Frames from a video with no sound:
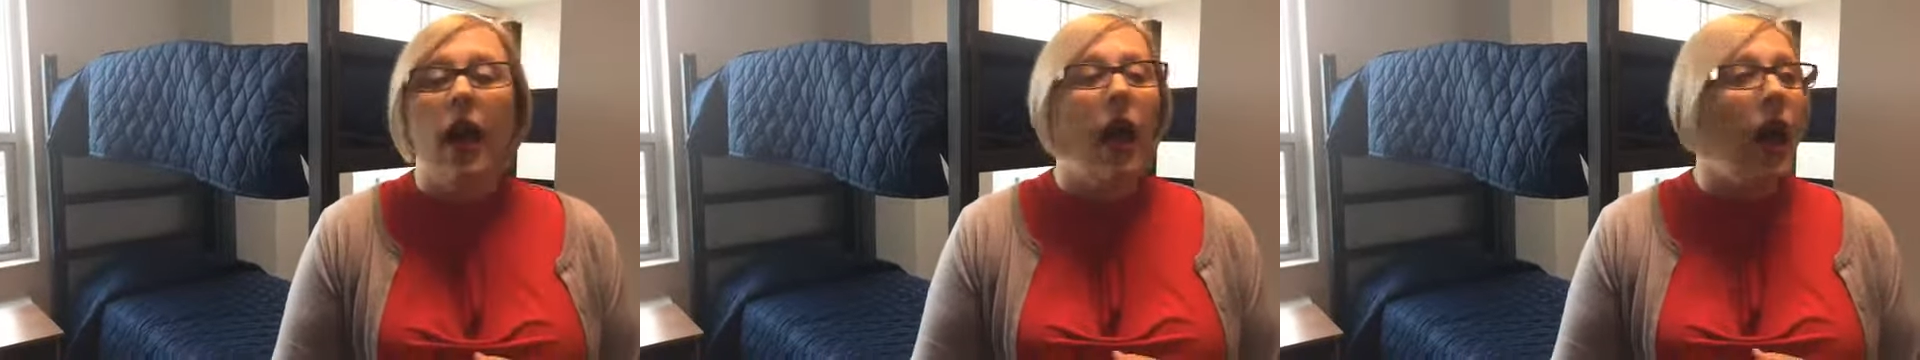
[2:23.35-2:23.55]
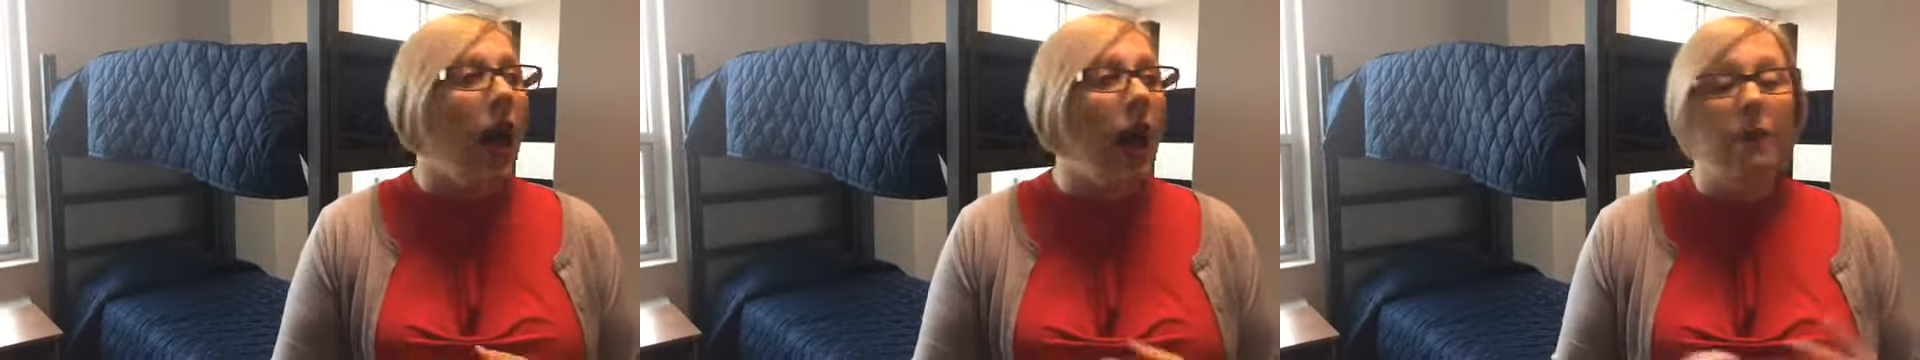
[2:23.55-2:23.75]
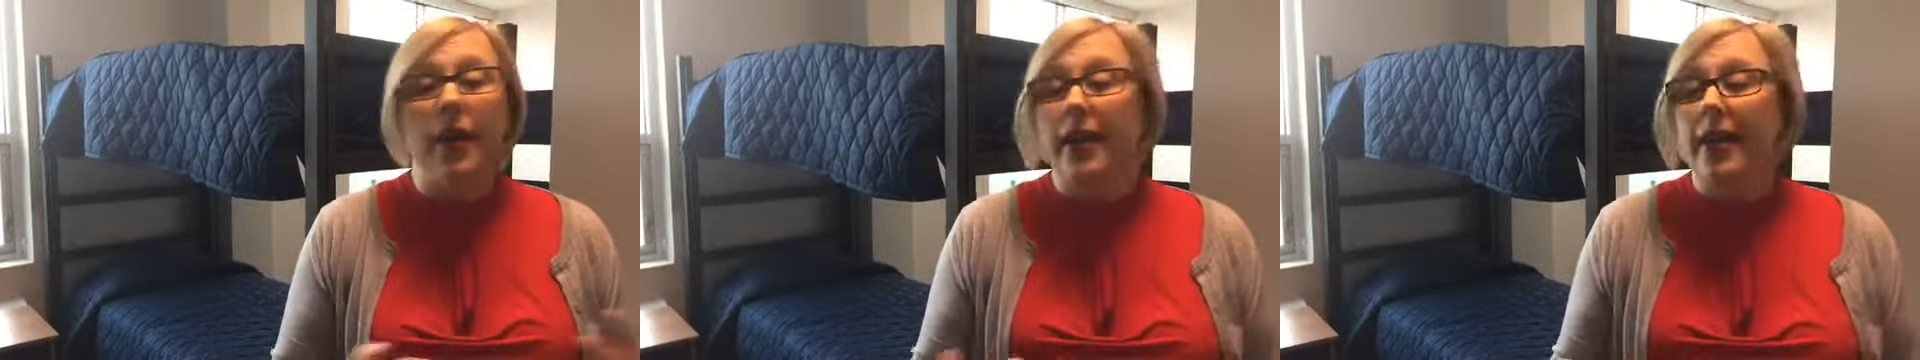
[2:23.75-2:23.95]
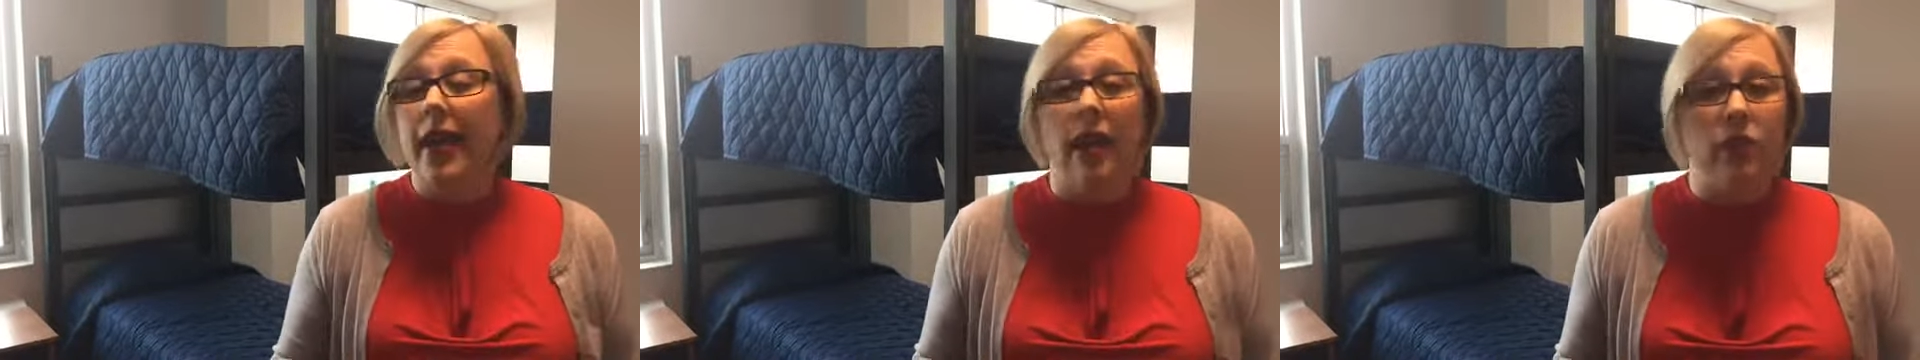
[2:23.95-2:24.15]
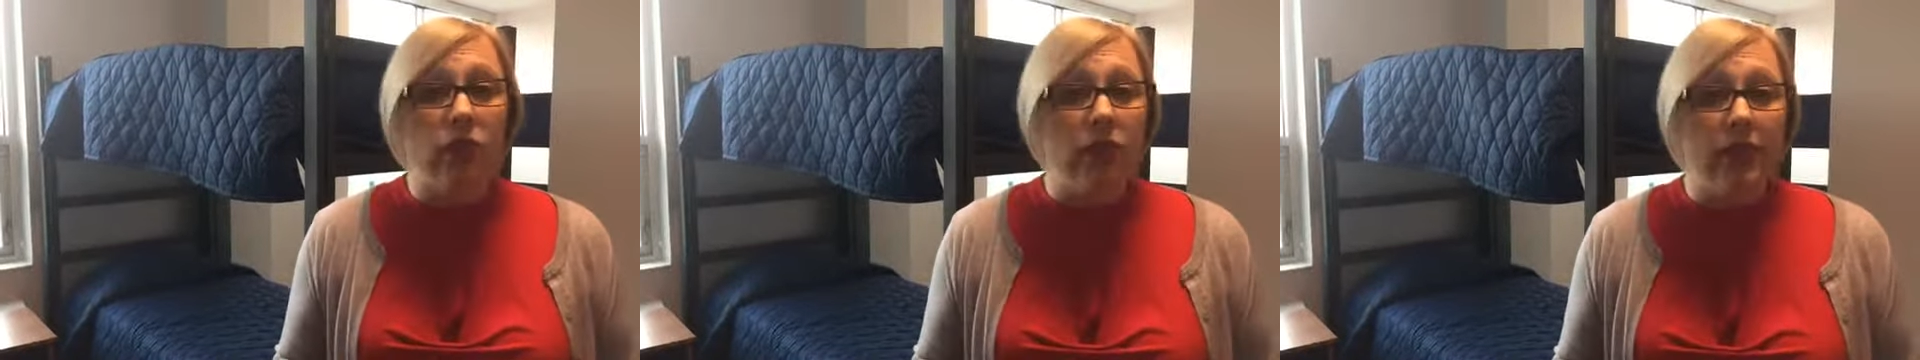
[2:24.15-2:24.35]
a
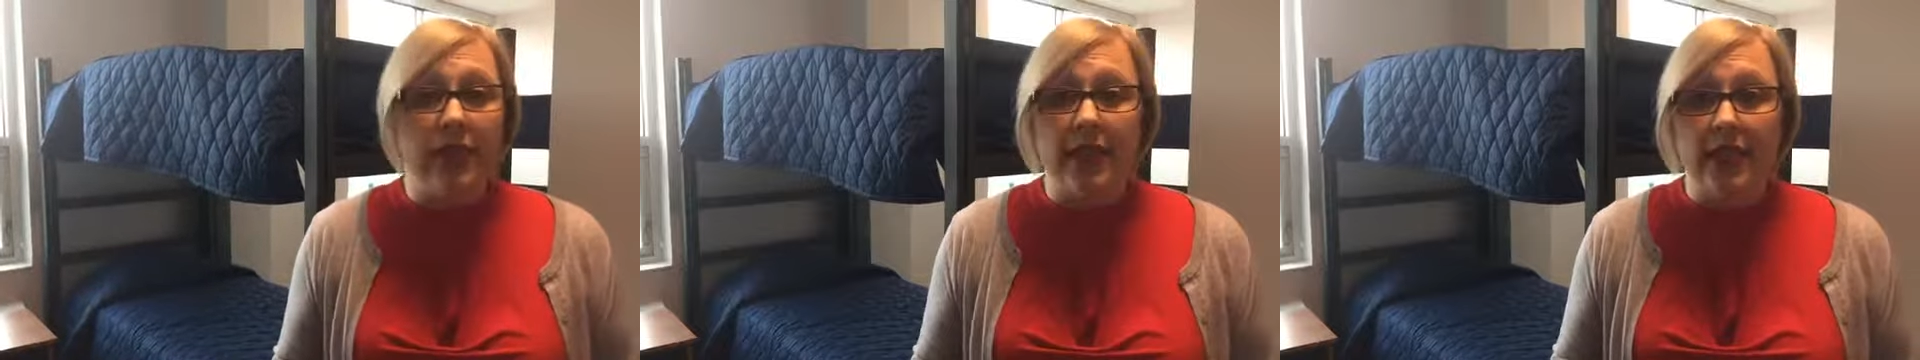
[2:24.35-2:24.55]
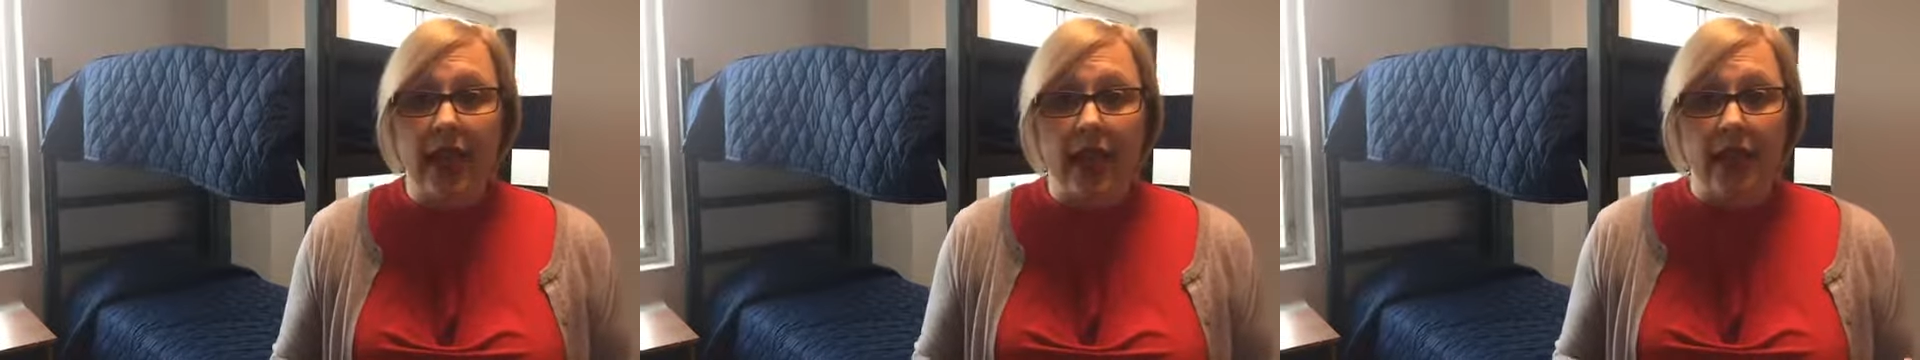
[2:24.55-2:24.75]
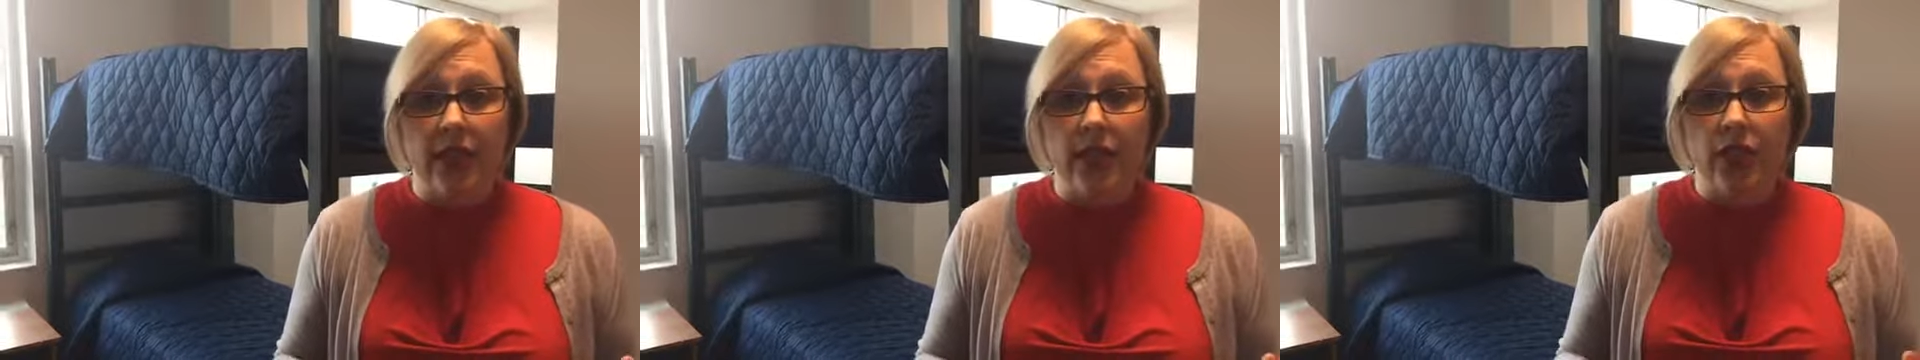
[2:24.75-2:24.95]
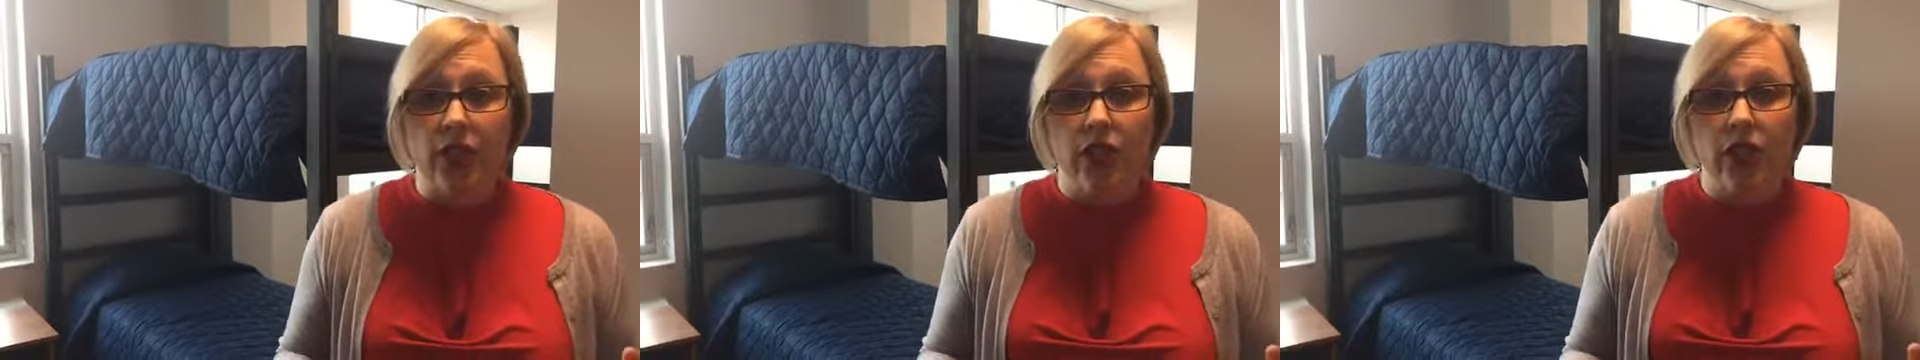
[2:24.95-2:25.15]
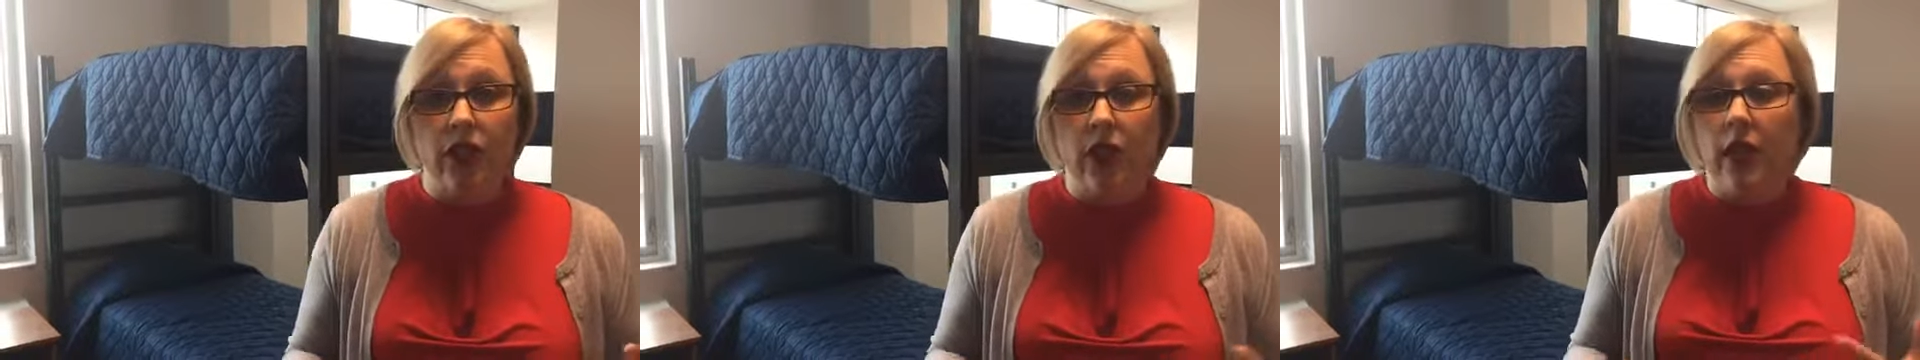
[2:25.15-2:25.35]
natural
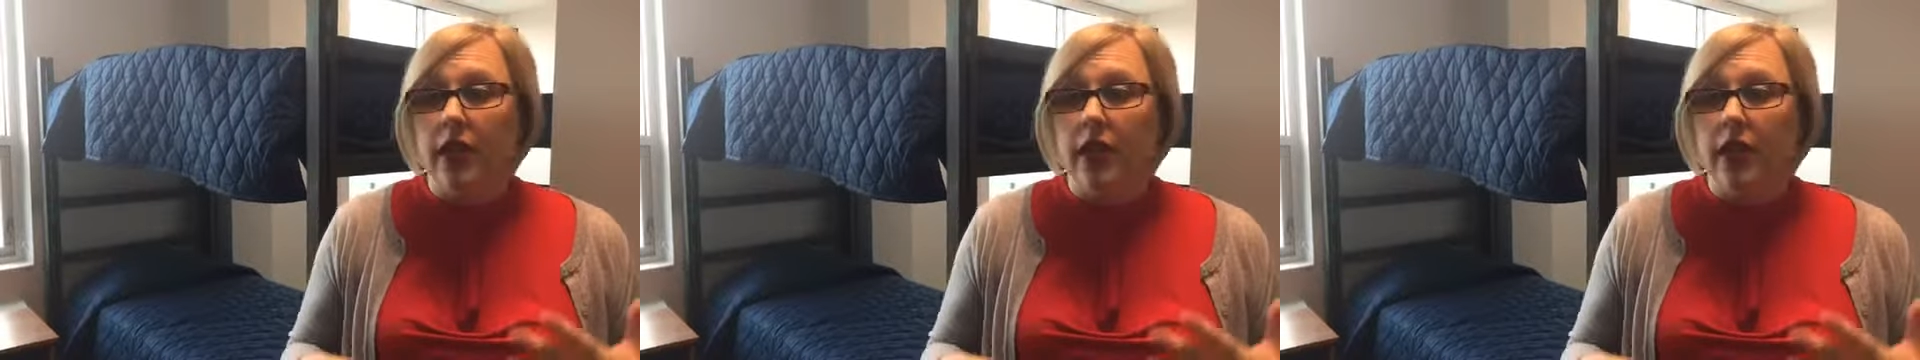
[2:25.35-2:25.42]
disaster,